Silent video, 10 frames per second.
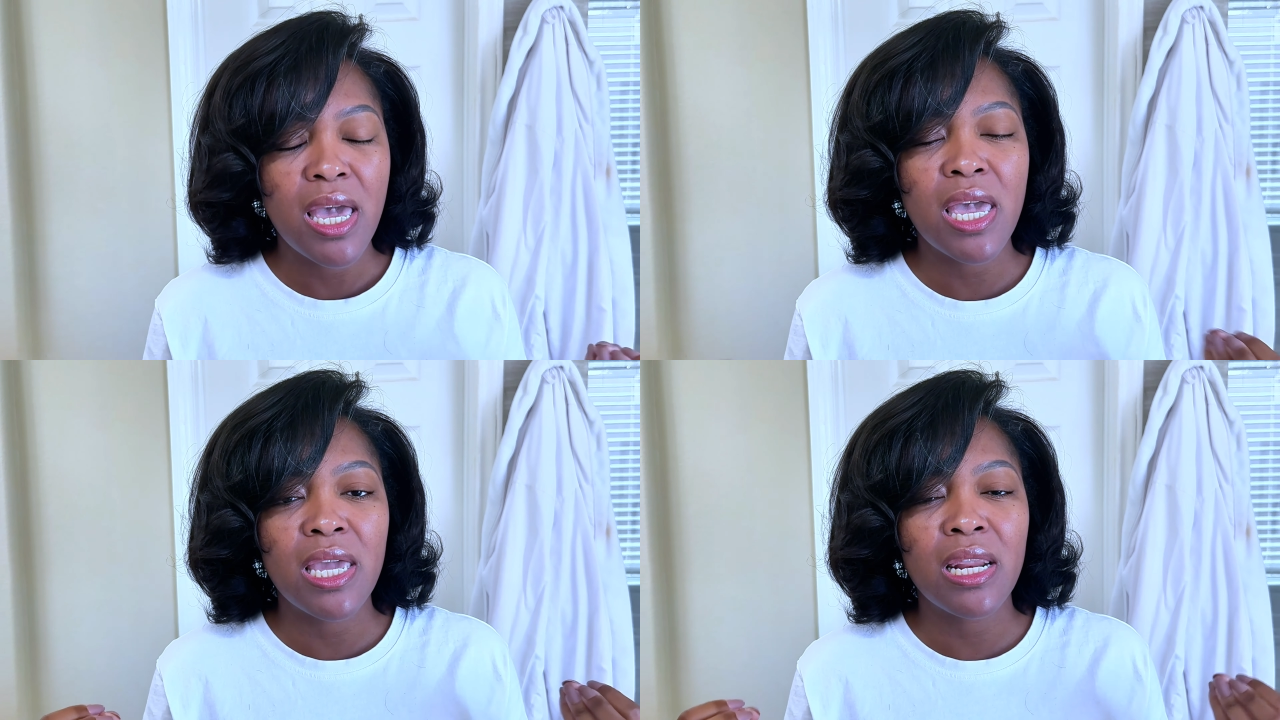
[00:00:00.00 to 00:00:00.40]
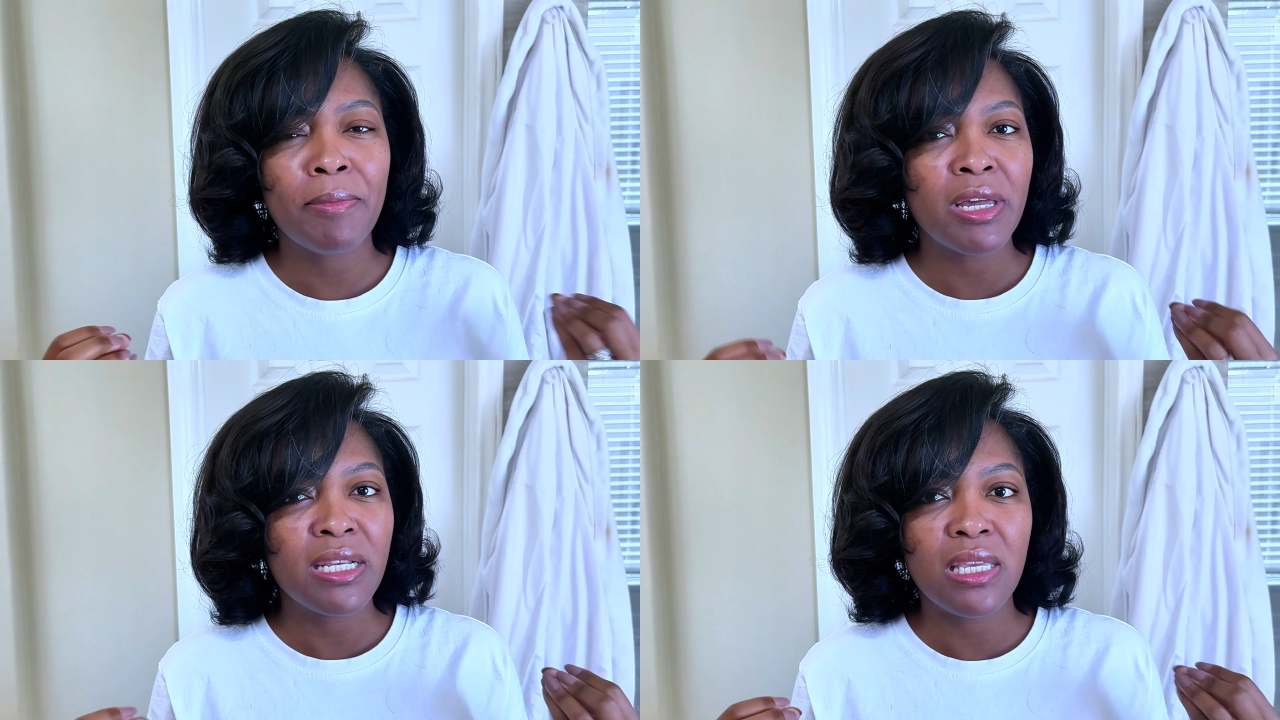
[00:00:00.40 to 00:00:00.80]
And I'm
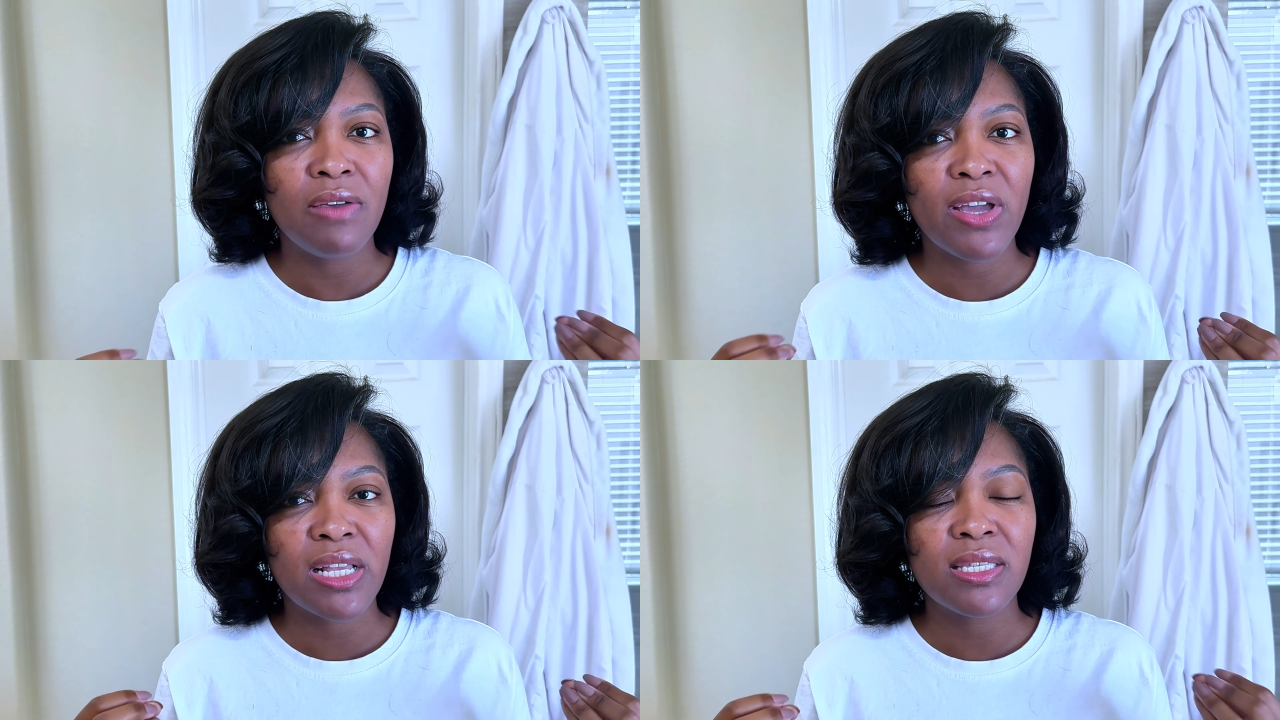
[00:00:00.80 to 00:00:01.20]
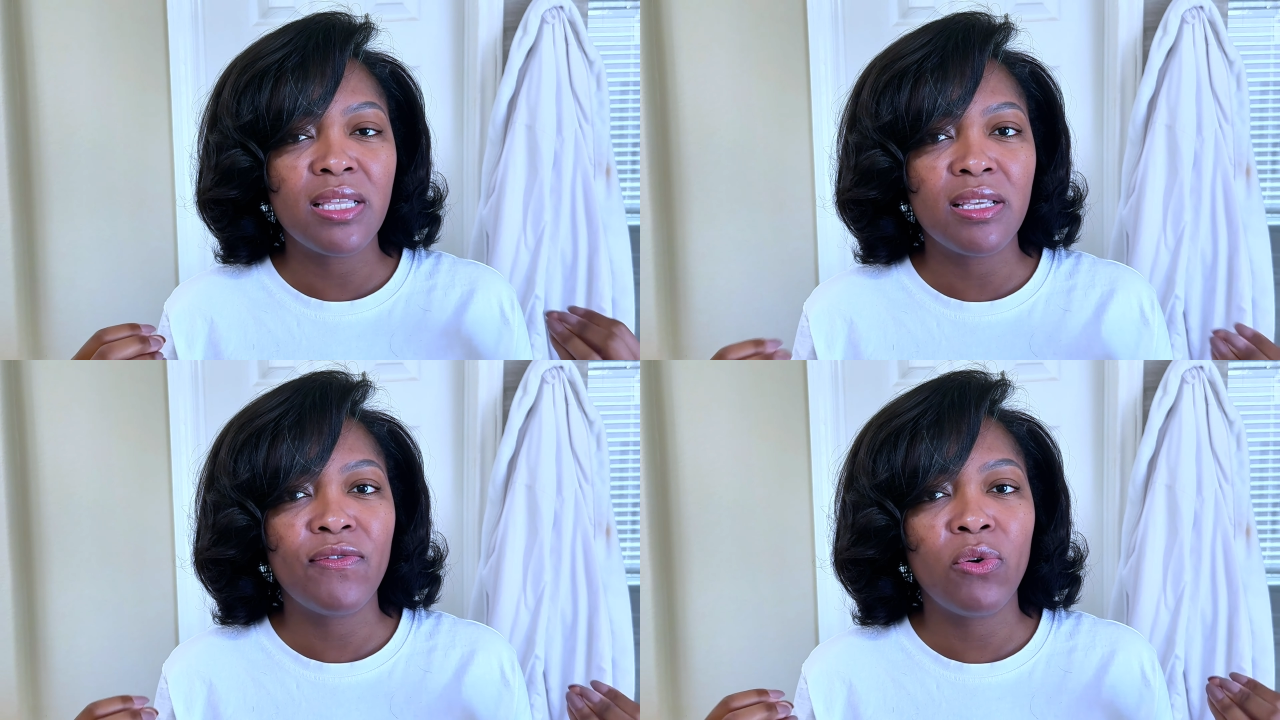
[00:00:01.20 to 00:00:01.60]
gonna see if I can
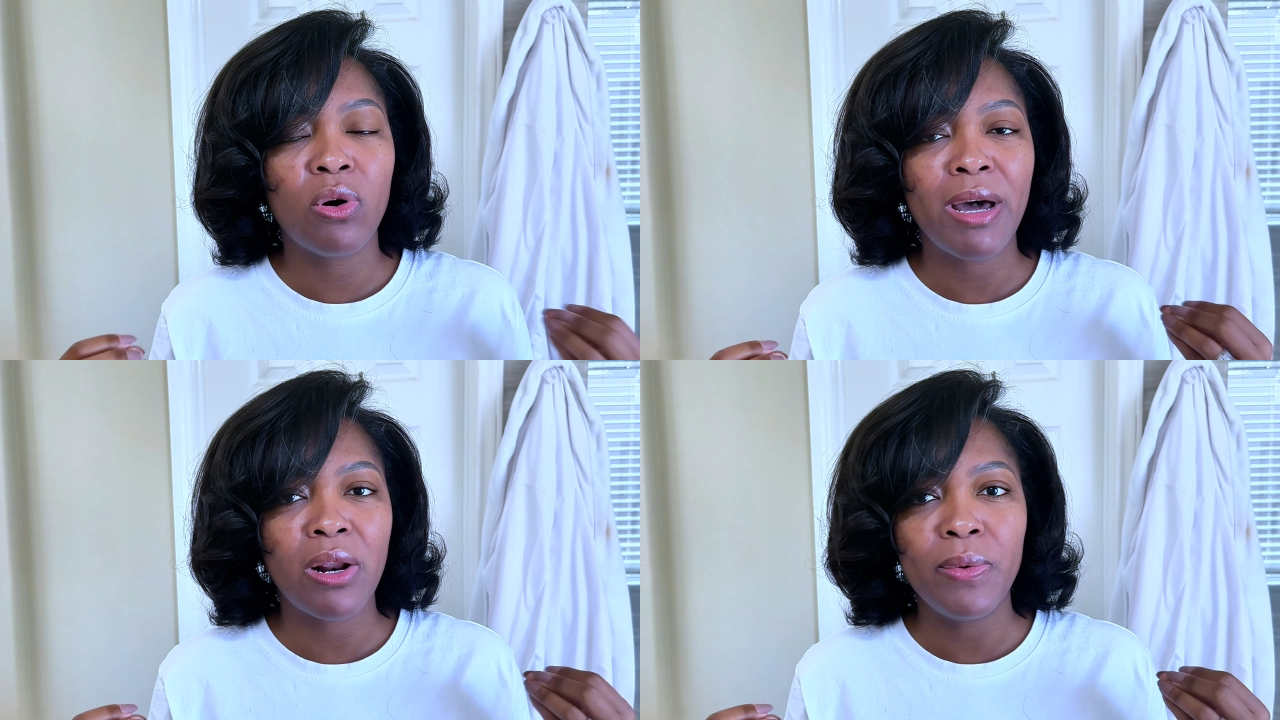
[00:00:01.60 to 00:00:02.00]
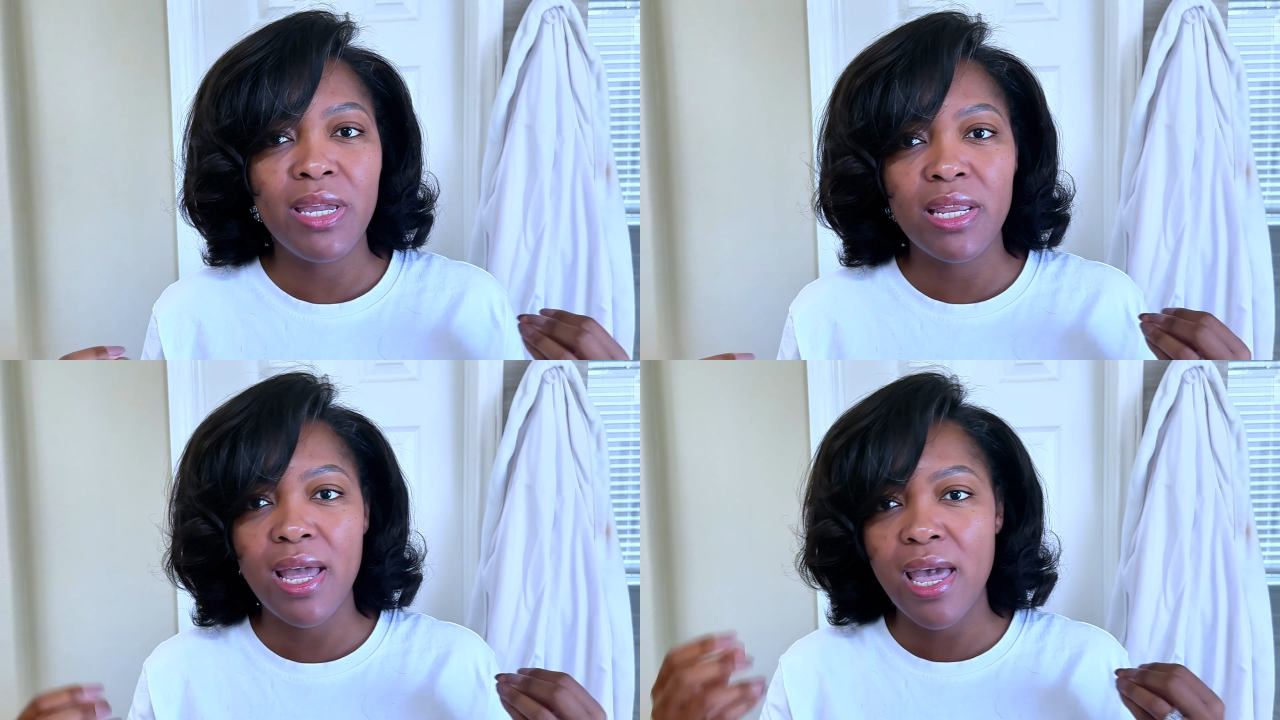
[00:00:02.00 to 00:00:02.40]
take this for about a
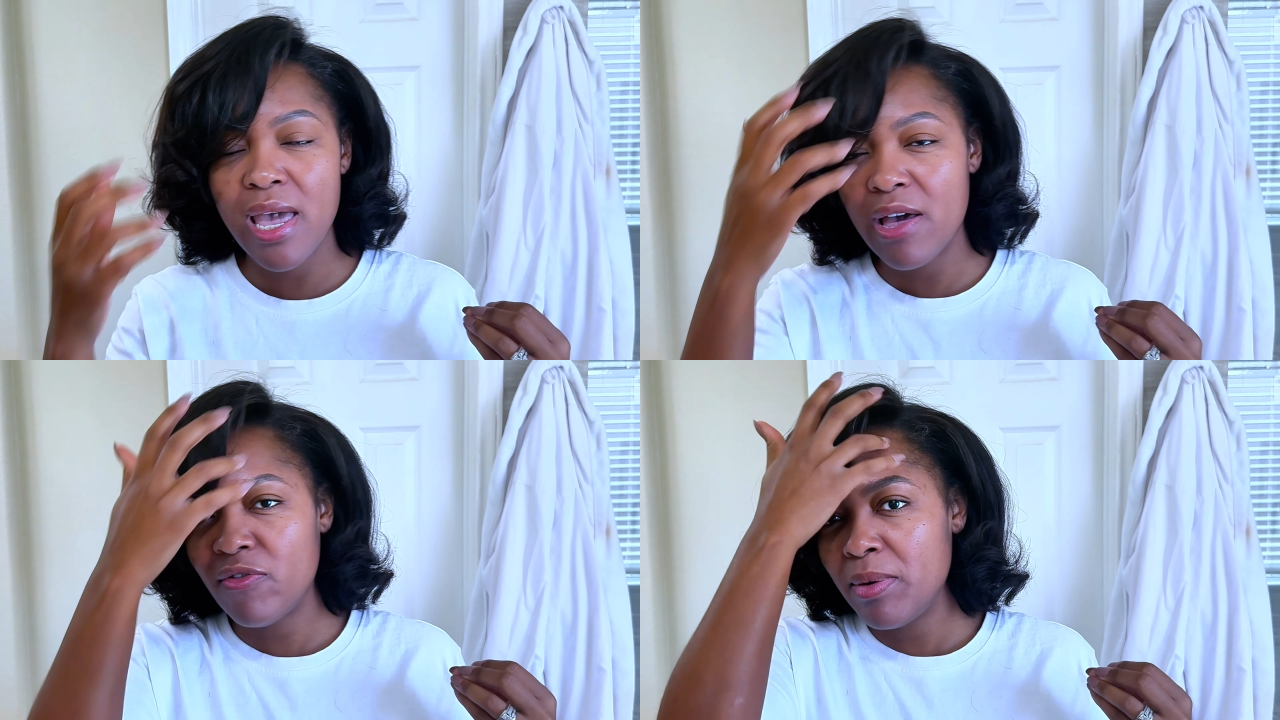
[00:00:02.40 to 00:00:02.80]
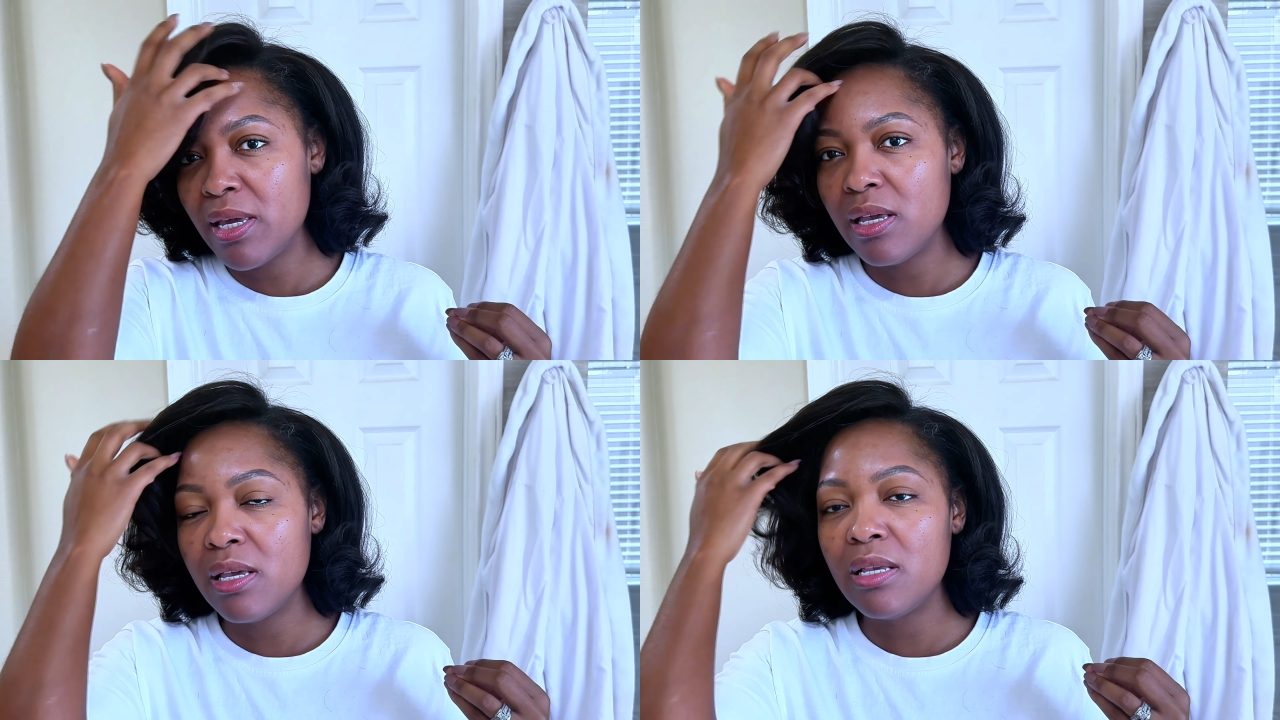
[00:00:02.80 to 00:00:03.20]
week and a half
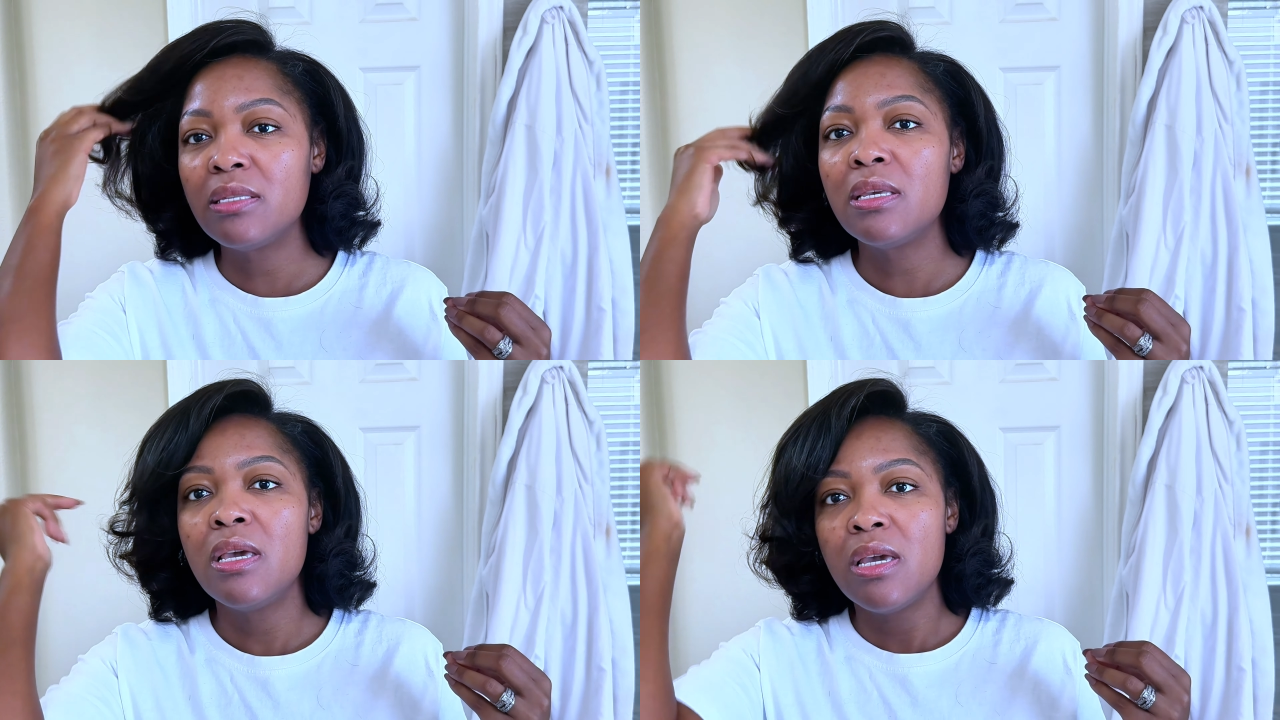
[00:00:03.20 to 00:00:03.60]
because